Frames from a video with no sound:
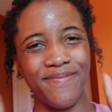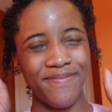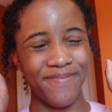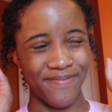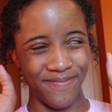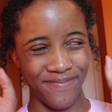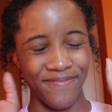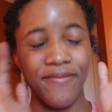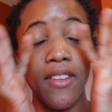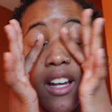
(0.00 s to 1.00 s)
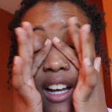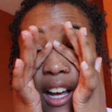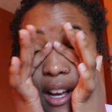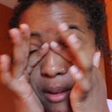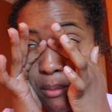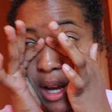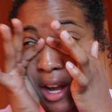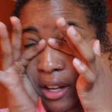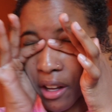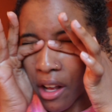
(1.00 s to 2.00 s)
I'm
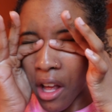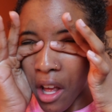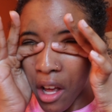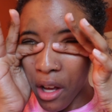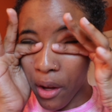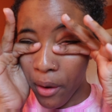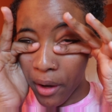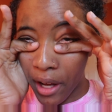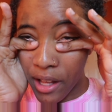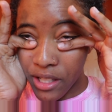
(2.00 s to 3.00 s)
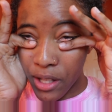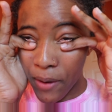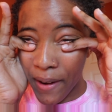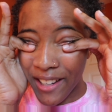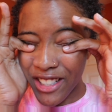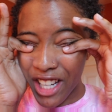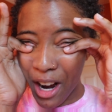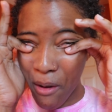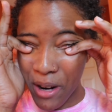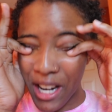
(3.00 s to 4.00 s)
back. Okay, so I
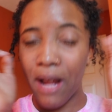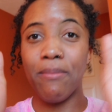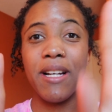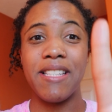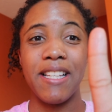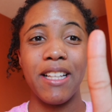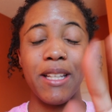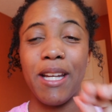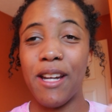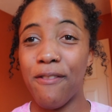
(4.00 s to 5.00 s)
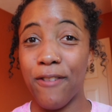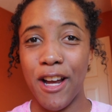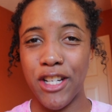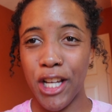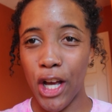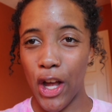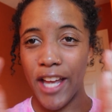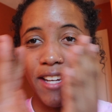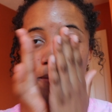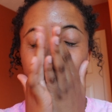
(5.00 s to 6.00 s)
showered and I'm nice and clean and fresh and
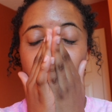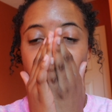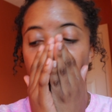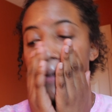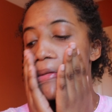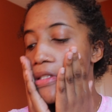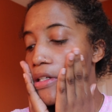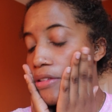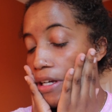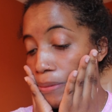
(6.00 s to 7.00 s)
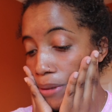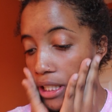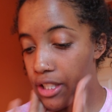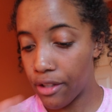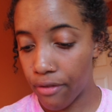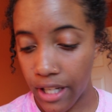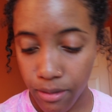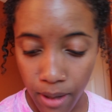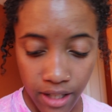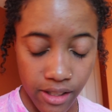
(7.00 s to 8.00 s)
good. So now we're gonna do
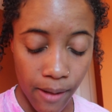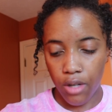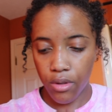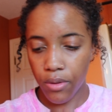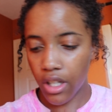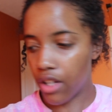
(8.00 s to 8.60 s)
face mask. I wonder what